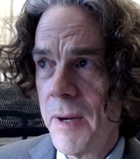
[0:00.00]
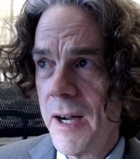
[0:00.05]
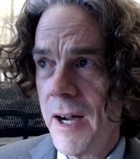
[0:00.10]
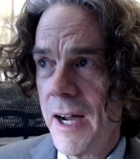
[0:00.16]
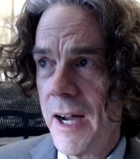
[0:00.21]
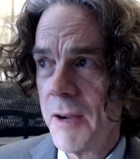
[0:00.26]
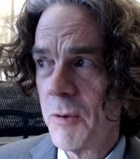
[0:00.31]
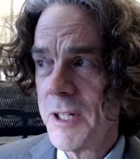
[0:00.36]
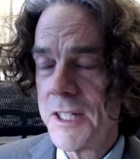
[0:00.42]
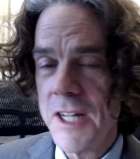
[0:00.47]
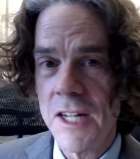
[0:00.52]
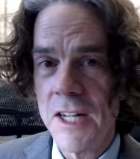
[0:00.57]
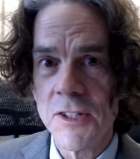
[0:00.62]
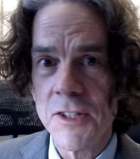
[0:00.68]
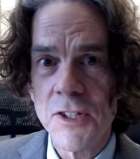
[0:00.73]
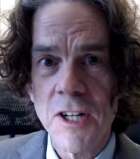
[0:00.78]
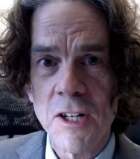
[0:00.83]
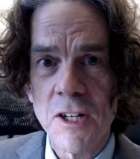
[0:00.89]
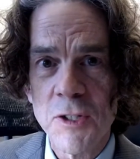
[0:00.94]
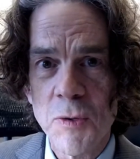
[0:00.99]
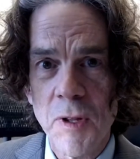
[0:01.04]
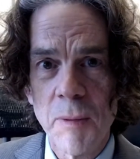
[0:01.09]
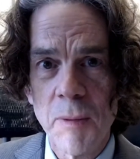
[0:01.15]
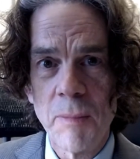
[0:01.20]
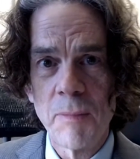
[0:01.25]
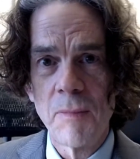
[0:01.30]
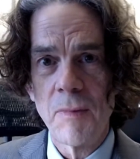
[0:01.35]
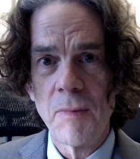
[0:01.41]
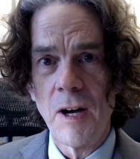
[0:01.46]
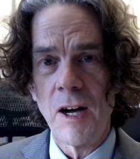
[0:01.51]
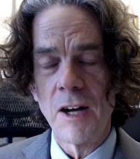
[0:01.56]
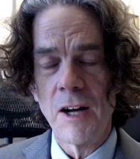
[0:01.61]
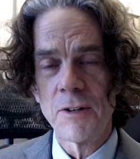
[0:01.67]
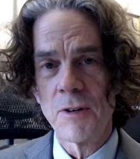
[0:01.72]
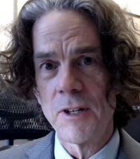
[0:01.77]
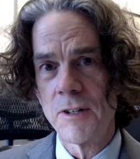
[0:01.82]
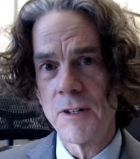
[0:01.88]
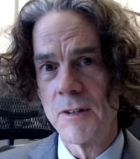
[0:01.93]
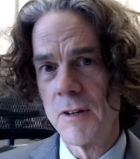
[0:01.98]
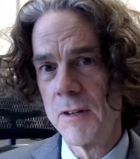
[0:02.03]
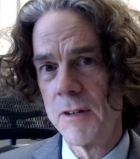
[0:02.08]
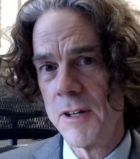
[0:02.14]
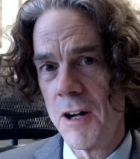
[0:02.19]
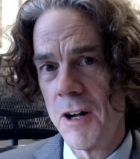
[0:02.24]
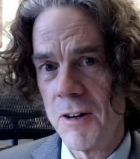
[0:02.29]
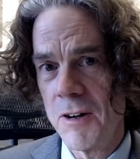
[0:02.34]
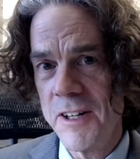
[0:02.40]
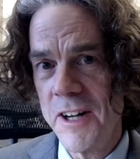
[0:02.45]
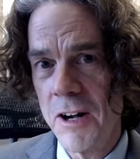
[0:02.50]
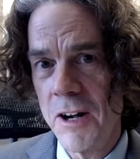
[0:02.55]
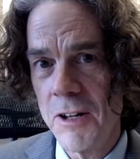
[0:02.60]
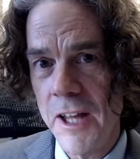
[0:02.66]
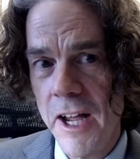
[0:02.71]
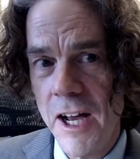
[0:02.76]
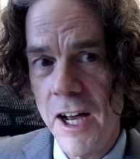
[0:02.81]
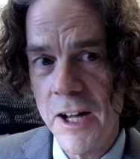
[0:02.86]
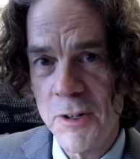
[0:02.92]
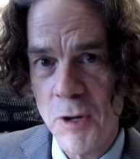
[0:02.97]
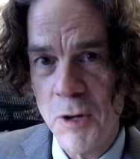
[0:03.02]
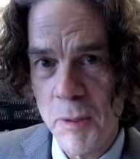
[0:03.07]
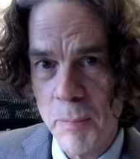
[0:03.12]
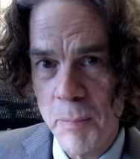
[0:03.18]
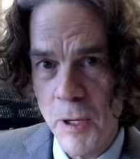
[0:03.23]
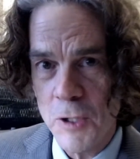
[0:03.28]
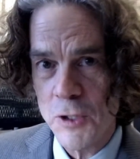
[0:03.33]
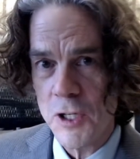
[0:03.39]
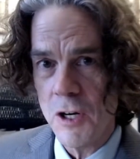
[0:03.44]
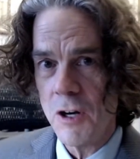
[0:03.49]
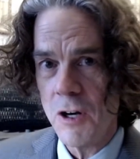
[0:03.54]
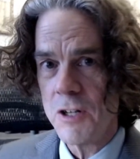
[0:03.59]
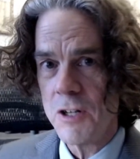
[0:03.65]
I went downstairs with nearly 100